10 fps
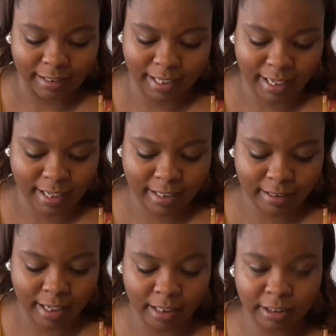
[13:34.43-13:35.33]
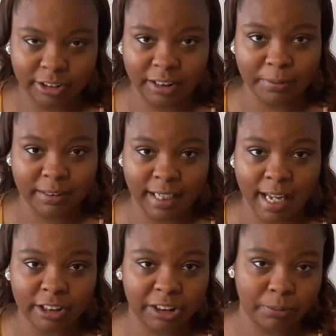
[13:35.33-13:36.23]
Then she was
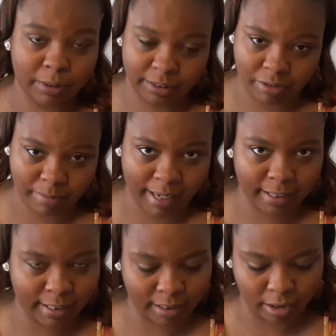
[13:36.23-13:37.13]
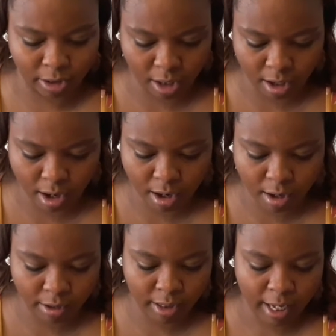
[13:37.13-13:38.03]
saying how she wants everybody to get
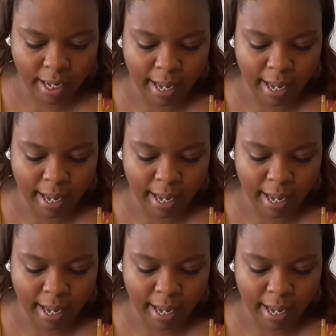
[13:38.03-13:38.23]
along